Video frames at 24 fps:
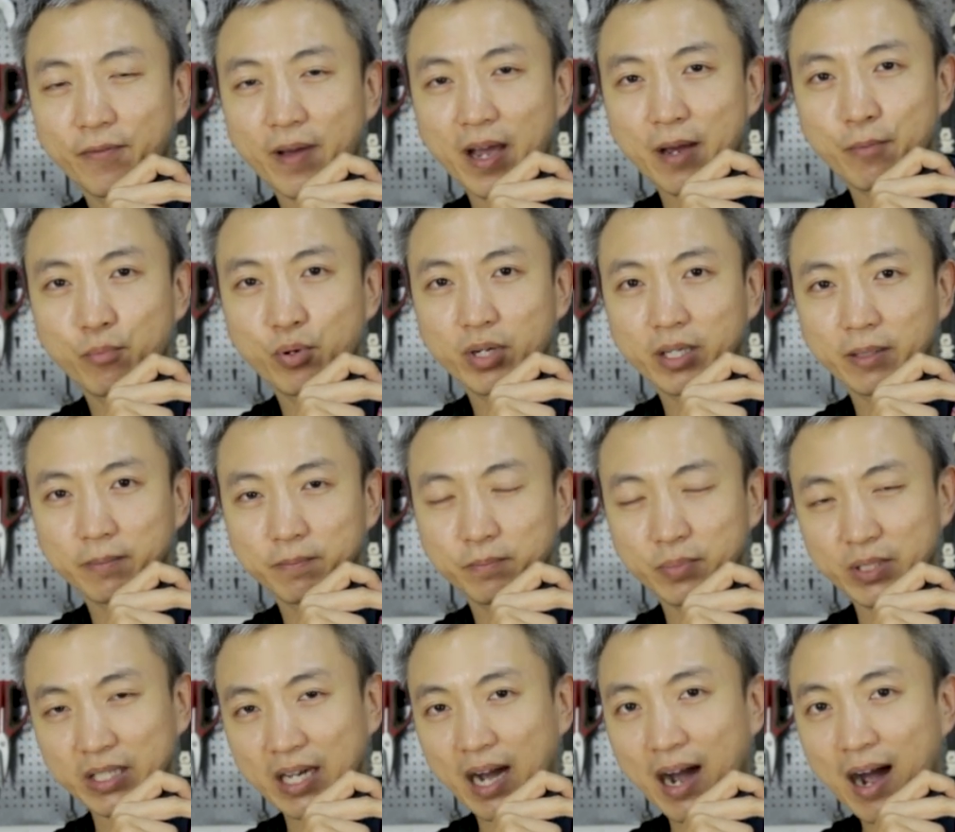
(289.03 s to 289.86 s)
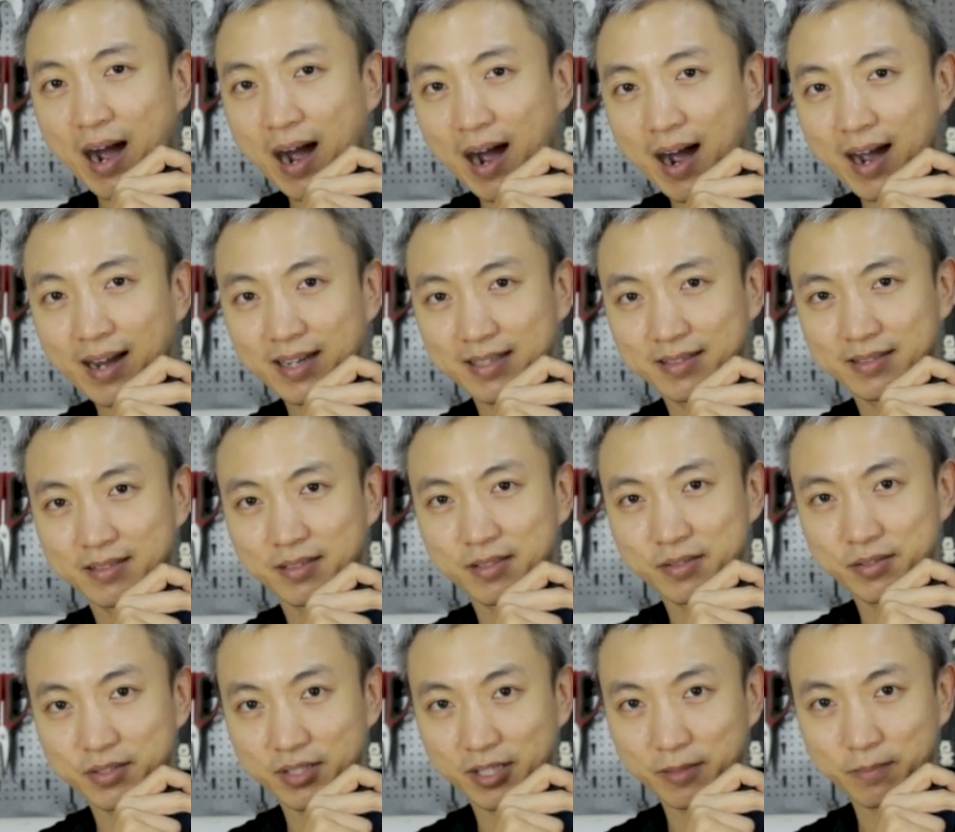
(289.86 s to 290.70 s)
fabric behind
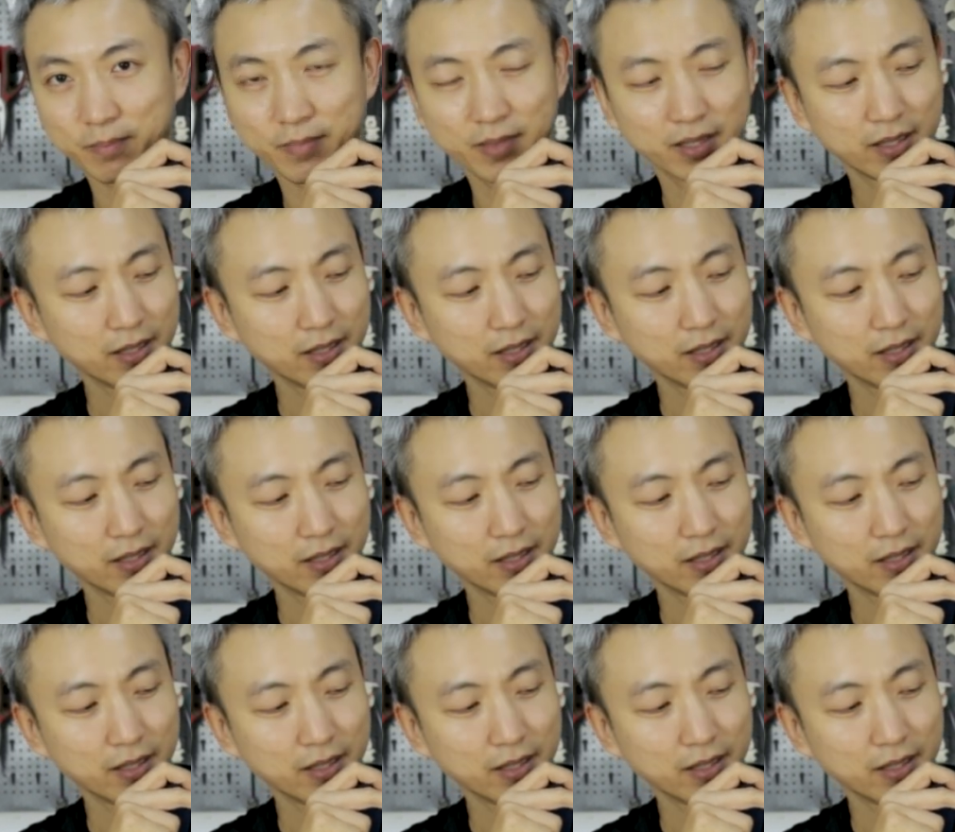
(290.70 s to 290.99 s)
the zip.